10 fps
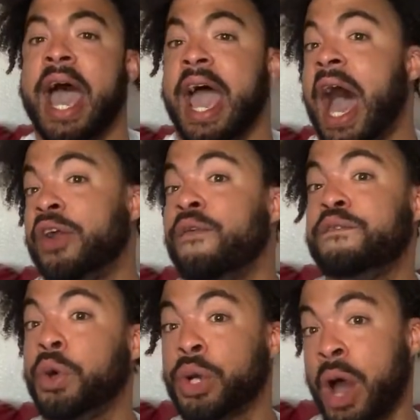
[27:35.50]
I don't
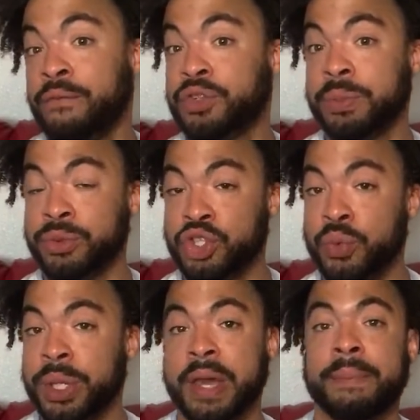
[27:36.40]
feel comfortable
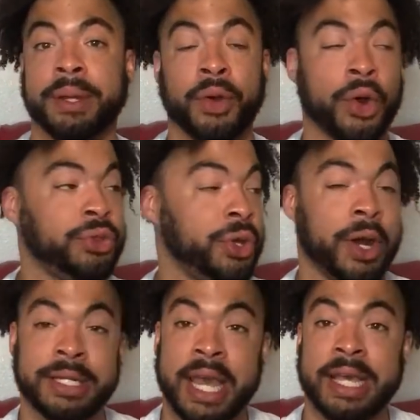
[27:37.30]
doing it, but girl, there
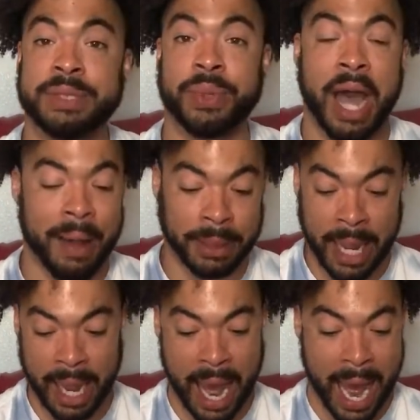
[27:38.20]
are days when I'm
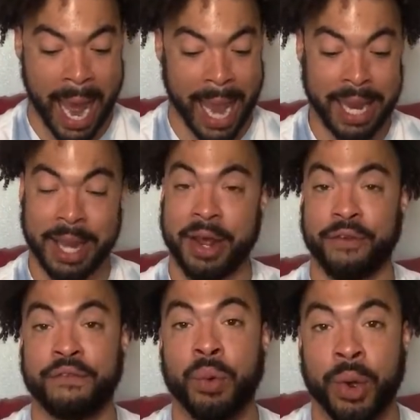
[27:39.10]
like, I cannot
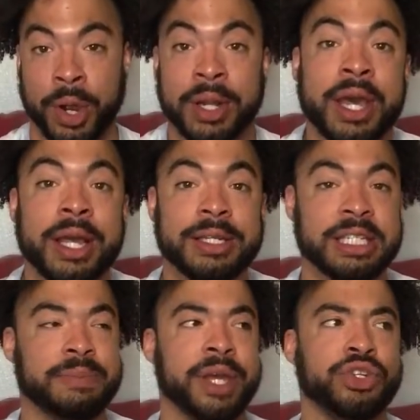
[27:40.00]
afford to
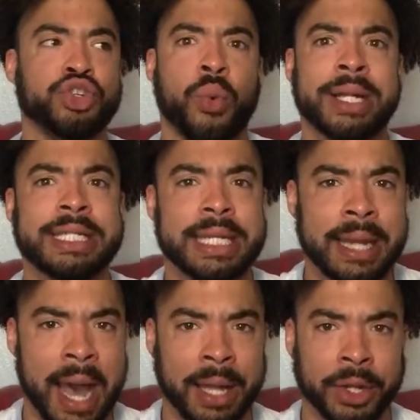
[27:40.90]
spend
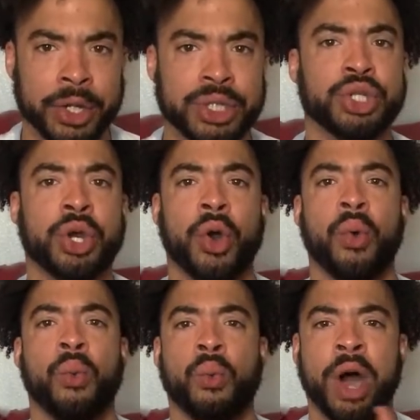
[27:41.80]
$20 to
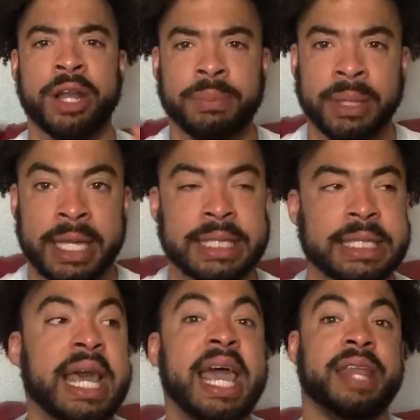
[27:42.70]
go one place
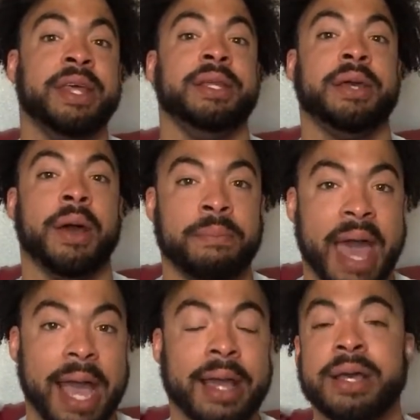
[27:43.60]
and then to come
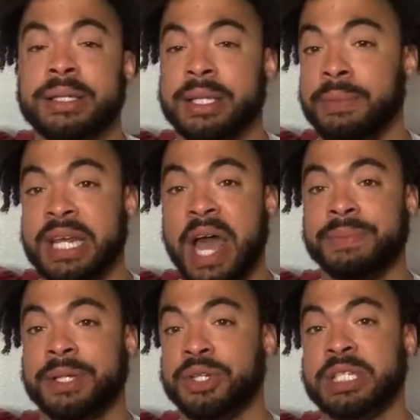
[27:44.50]
back.
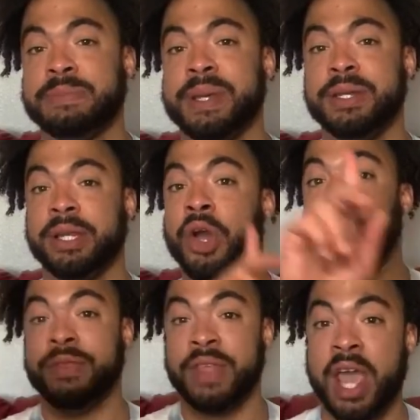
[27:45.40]
Sometimes I just spend it
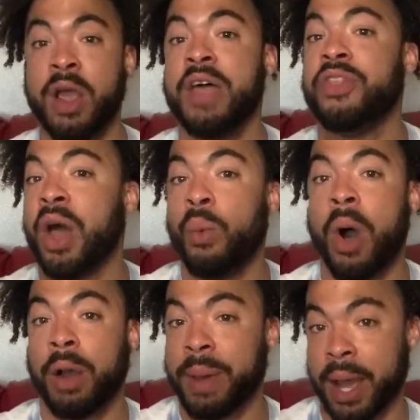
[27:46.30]
going there and then I
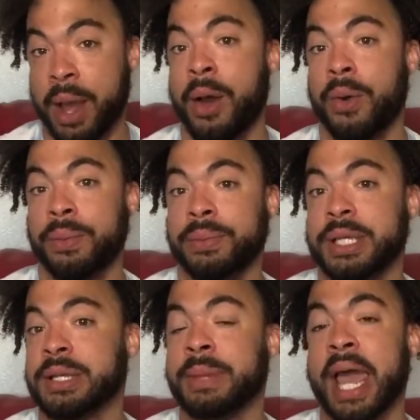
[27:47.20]
walk back home
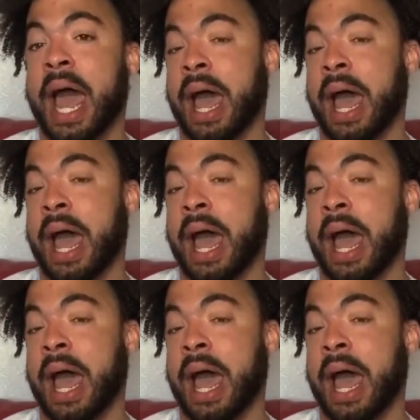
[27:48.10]
because I'm like,